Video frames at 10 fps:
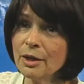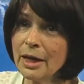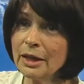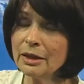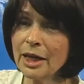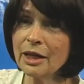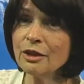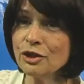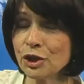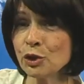
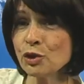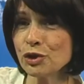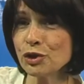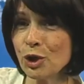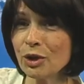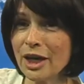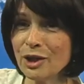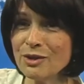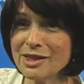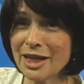letting children know,
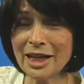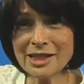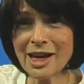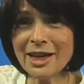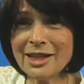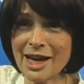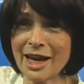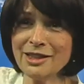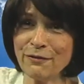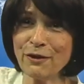like you say, let's
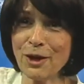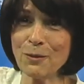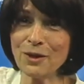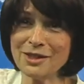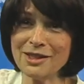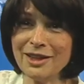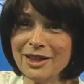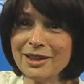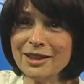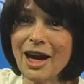identify what's
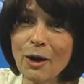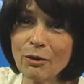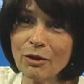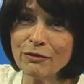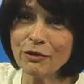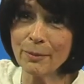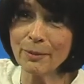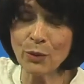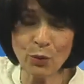in our environment.